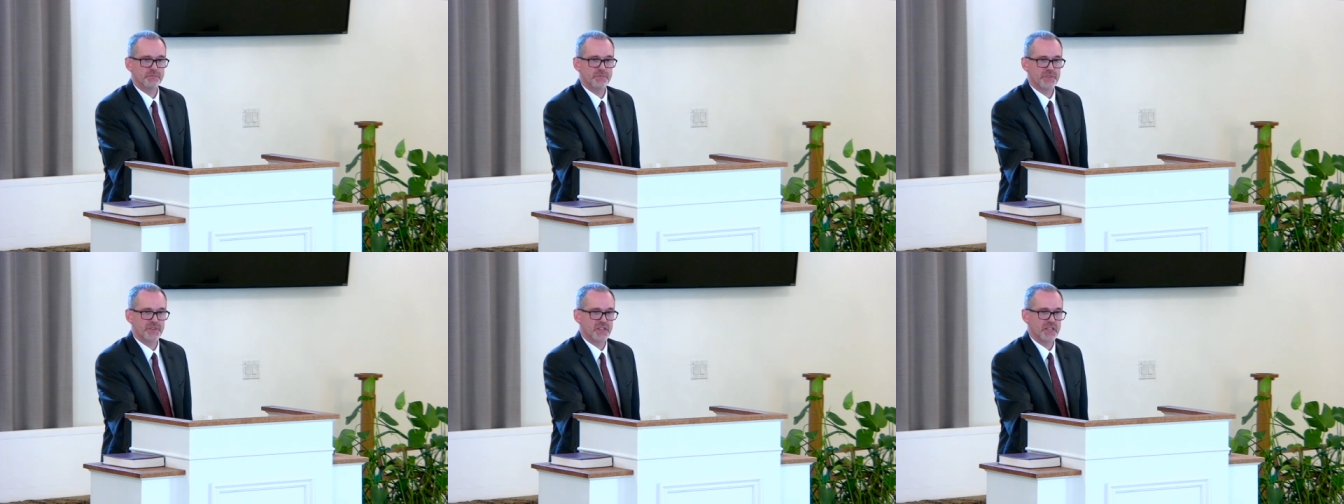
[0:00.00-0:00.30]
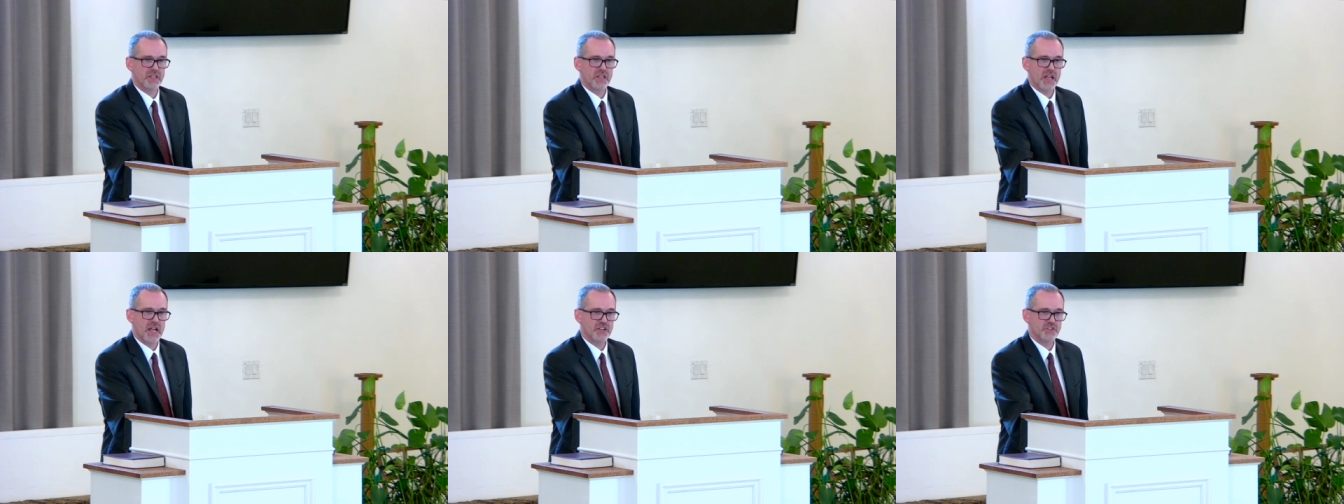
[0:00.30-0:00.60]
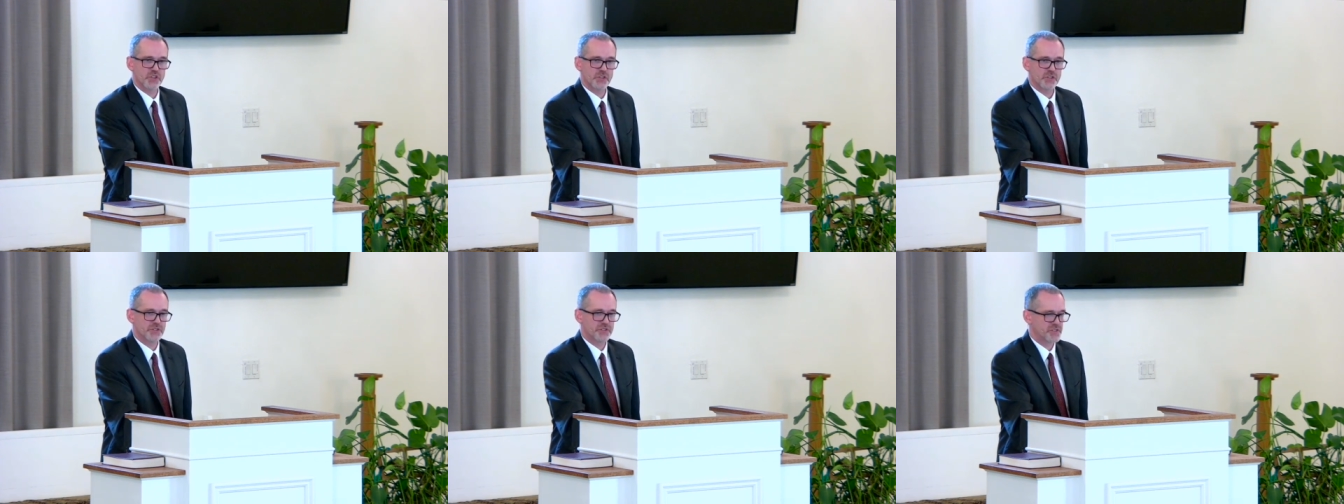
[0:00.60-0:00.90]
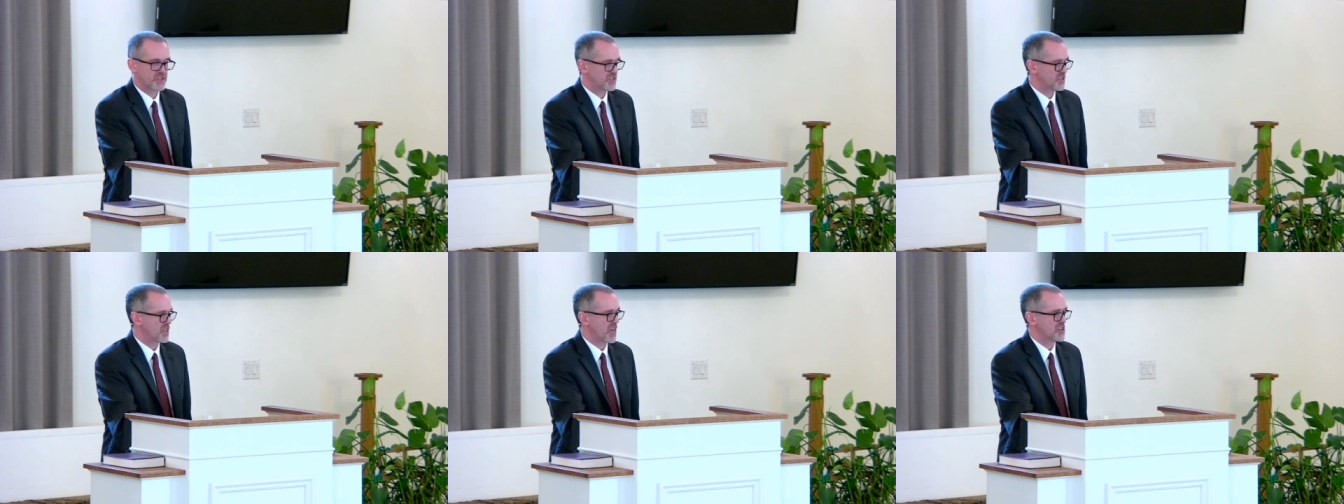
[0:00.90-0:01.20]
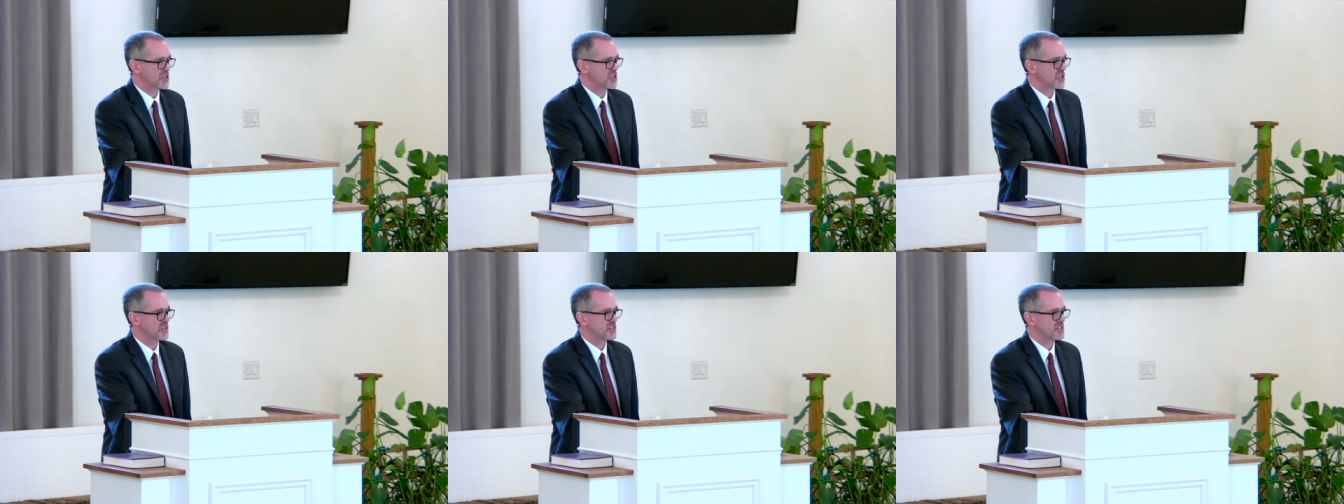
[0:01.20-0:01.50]
Theological
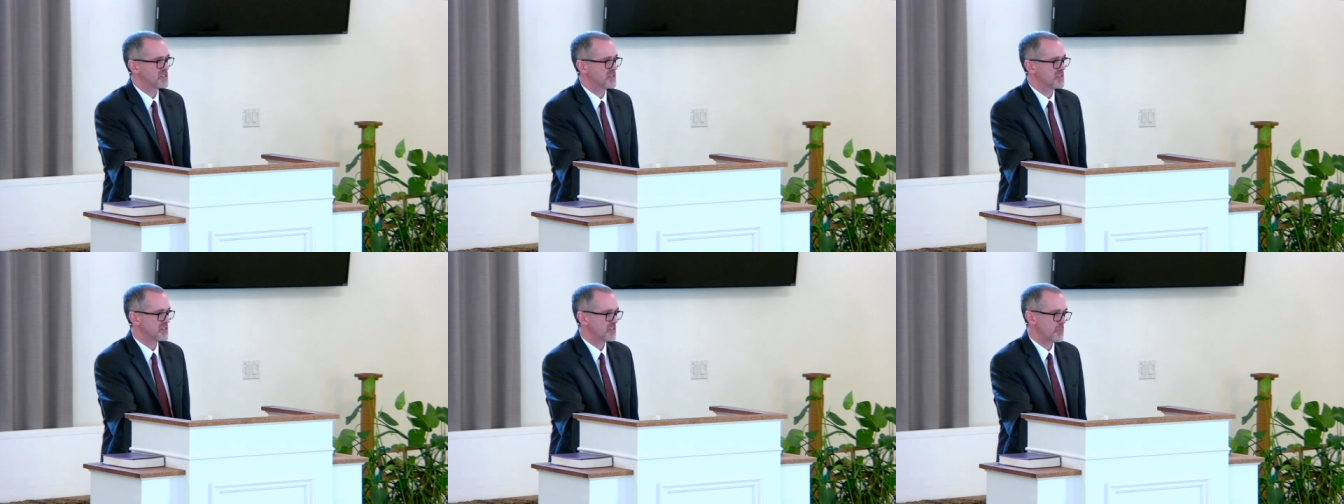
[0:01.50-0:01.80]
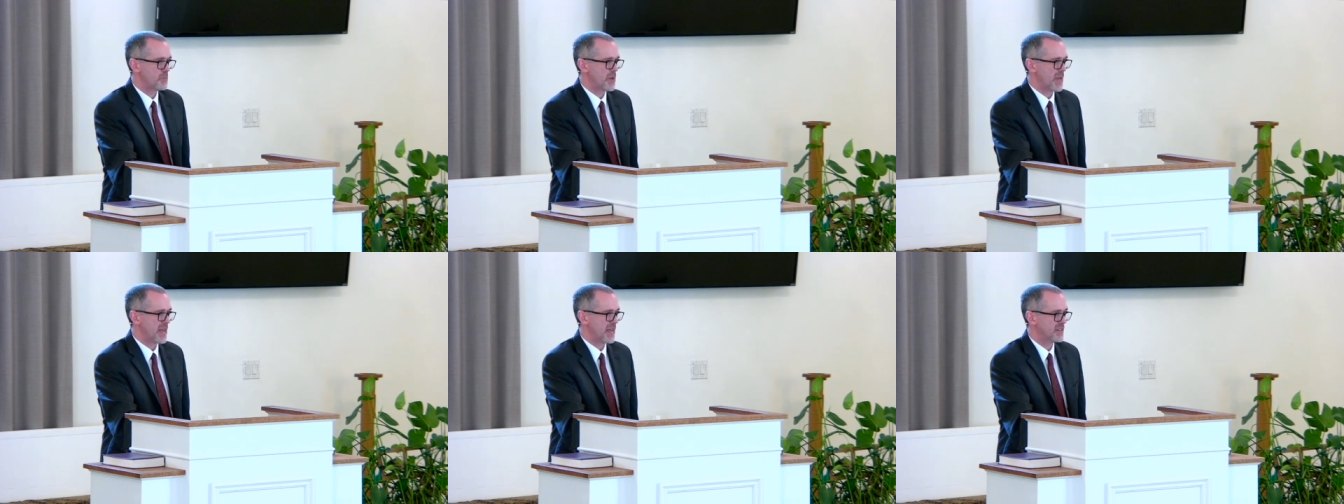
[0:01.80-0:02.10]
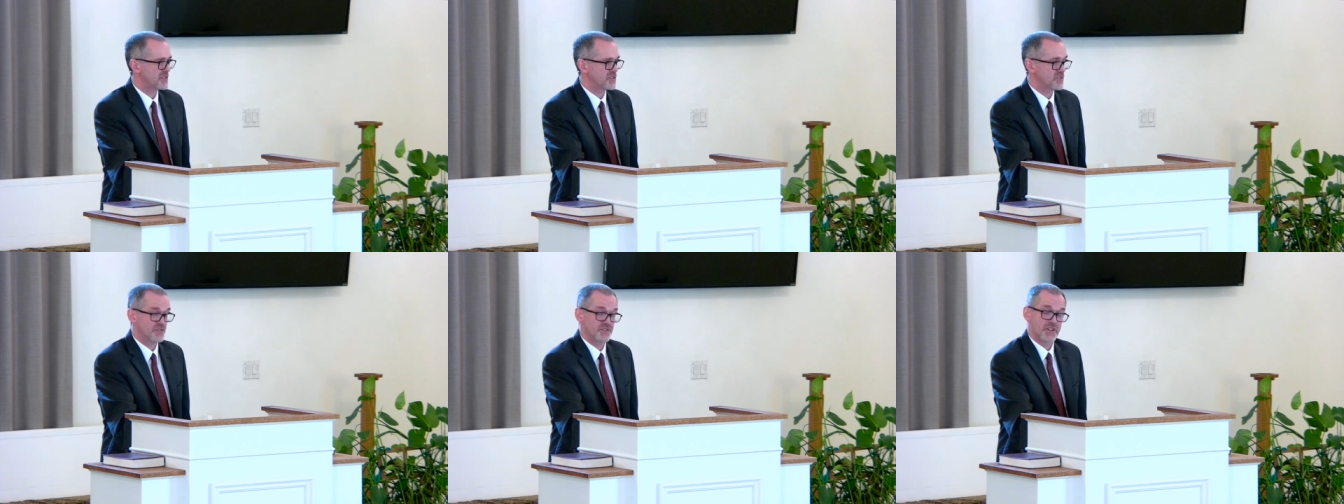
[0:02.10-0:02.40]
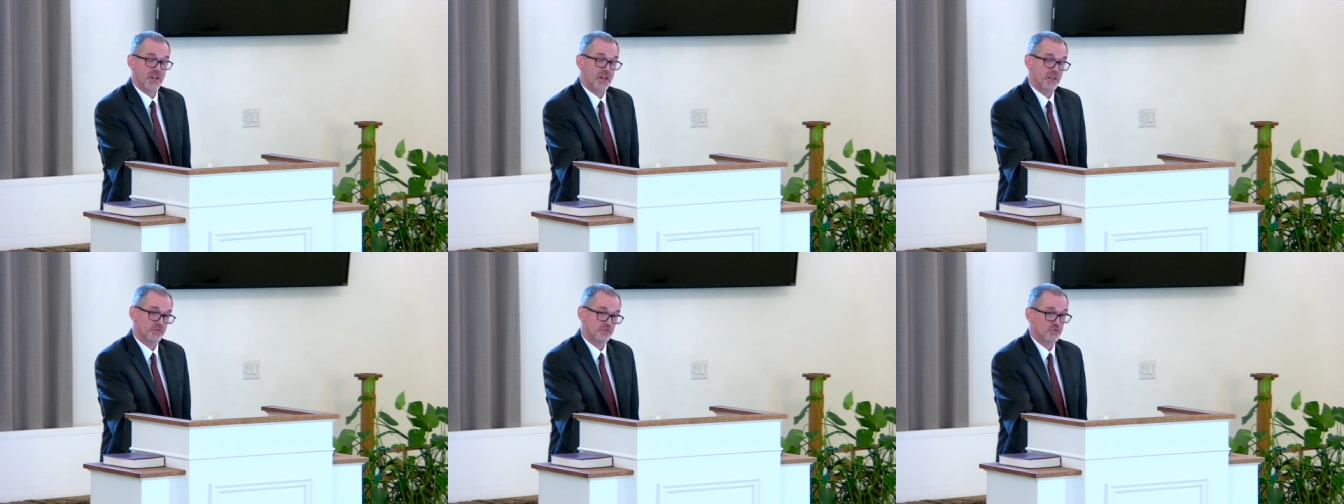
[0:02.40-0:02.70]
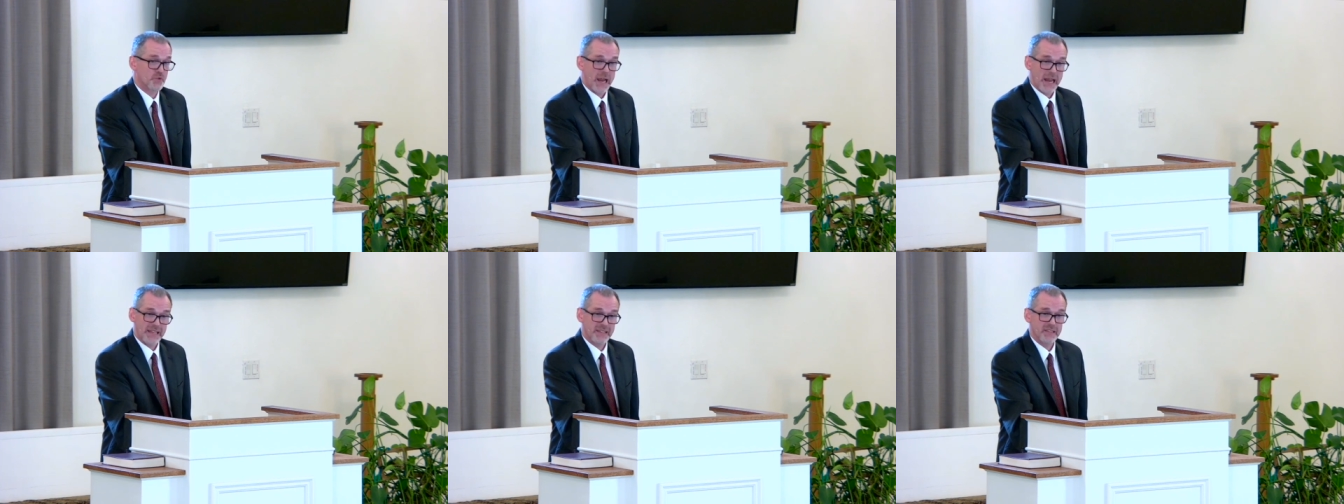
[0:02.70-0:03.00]
discussions and debates done
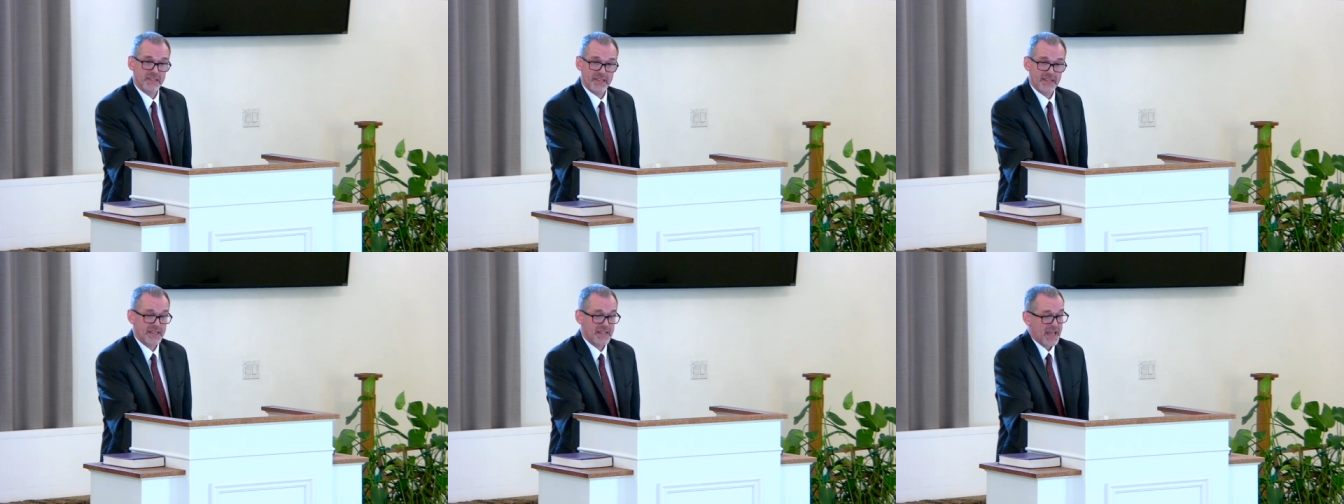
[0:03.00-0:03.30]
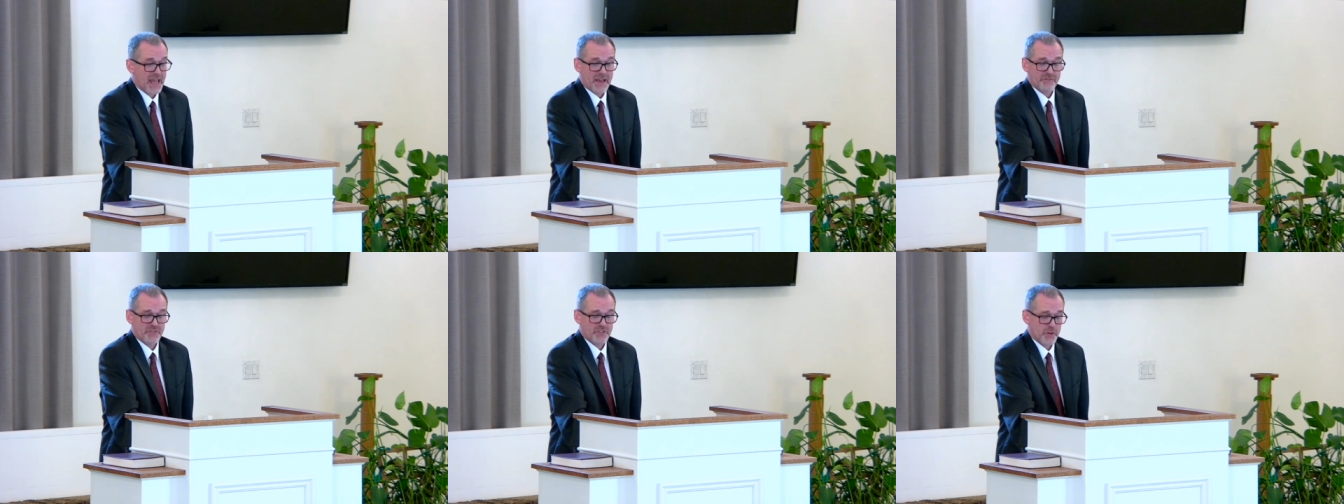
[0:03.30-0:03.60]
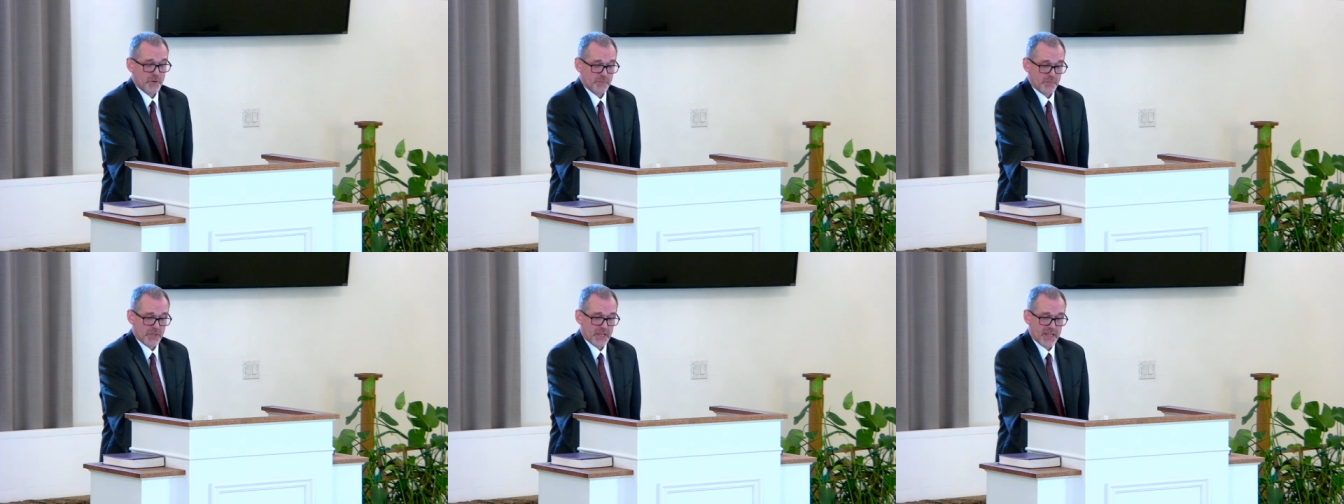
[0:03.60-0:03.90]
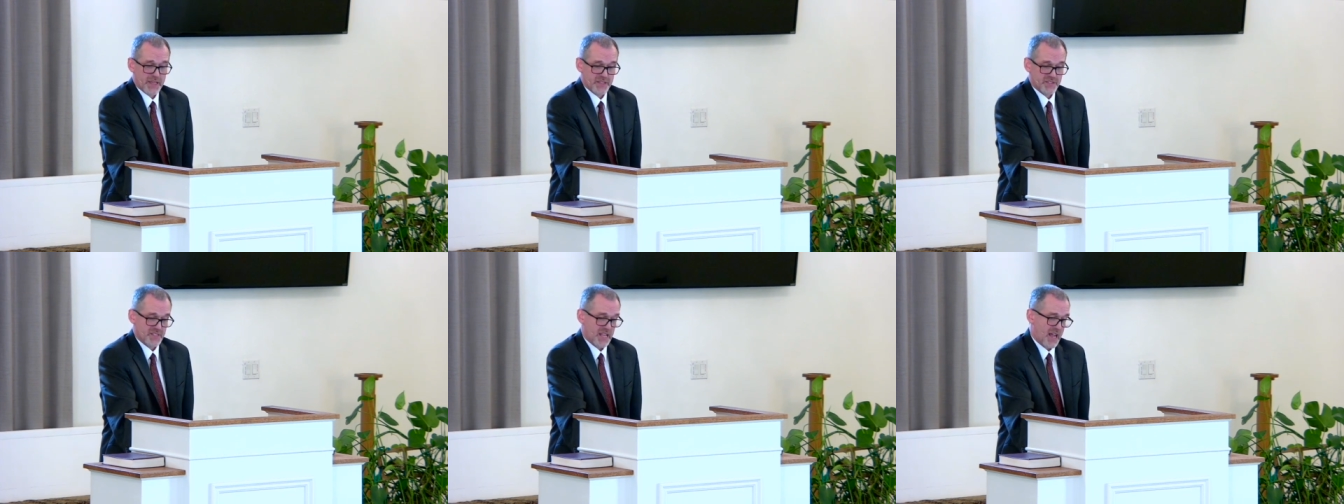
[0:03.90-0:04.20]
rightly have their place.